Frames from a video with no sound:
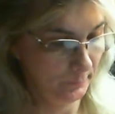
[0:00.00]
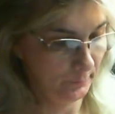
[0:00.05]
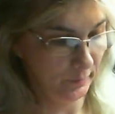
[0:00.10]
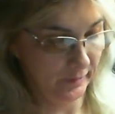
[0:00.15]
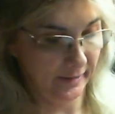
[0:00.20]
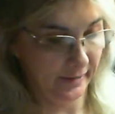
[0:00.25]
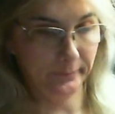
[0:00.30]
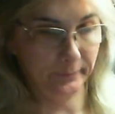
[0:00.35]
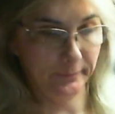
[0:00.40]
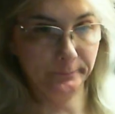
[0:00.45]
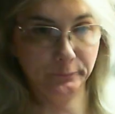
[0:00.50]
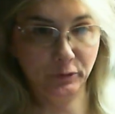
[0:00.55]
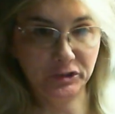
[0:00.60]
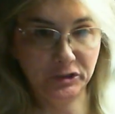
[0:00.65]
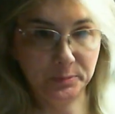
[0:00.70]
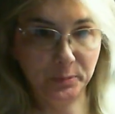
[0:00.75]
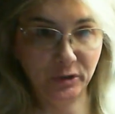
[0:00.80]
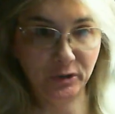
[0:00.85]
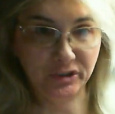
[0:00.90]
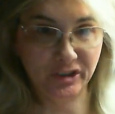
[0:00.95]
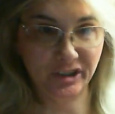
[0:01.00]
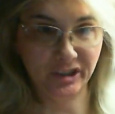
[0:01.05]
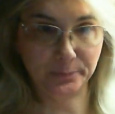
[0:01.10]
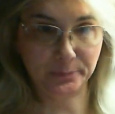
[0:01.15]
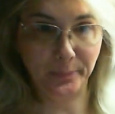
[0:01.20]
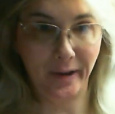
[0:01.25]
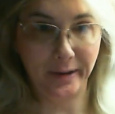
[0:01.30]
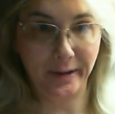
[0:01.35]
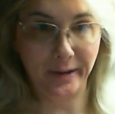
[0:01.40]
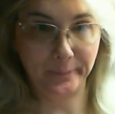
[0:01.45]
But yeah, let's put this
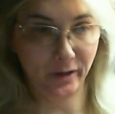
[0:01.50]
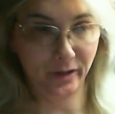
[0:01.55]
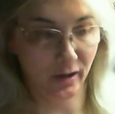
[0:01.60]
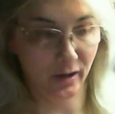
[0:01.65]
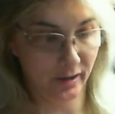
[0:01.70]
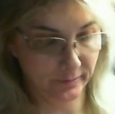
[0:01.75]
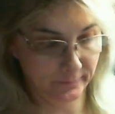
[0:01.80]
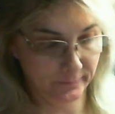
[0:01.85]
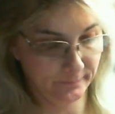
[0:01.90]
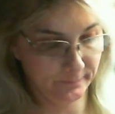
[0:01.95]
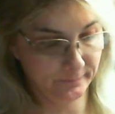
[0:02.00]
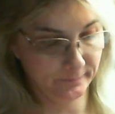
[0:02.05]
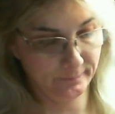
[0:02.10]
baby on.